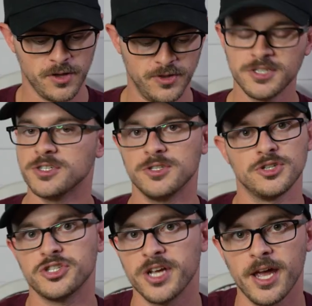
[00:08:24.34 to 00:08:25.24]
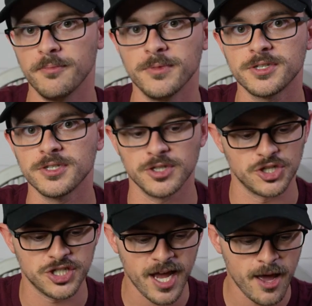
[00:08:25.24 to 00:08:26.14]
This is a shame. This is a
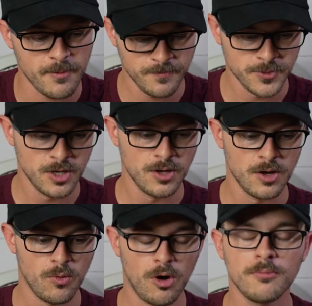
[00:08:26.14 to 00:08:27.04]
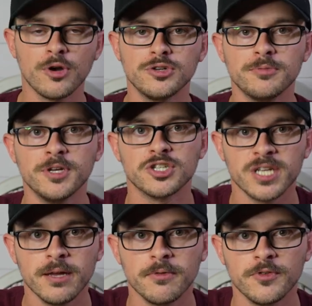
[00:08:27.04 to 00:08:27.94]
sham. Walmart, you should be
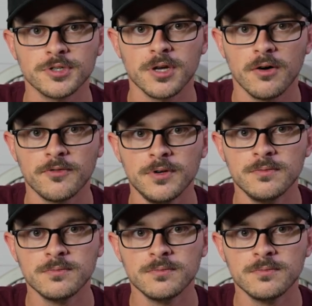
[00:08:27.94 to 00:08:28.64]
ashamed of yourself.